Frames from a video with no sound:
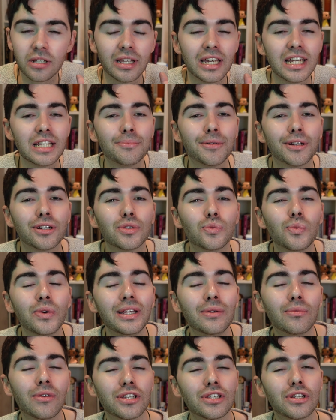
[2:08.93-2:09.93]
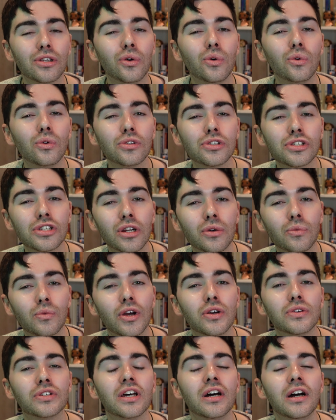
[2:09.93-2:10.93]
It's because Willy Russell also
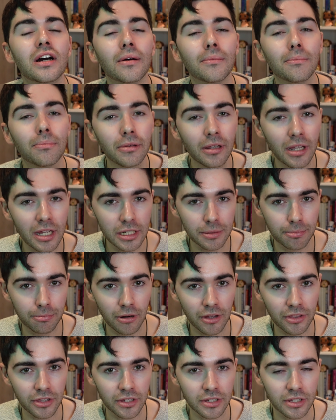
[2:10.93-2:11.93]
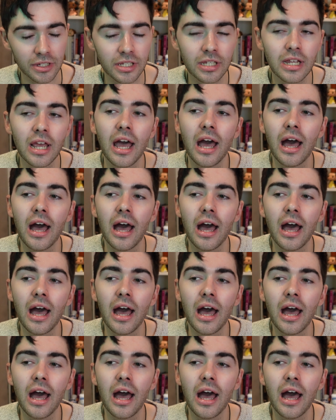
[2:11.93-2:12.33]
wrote Blood Brothers,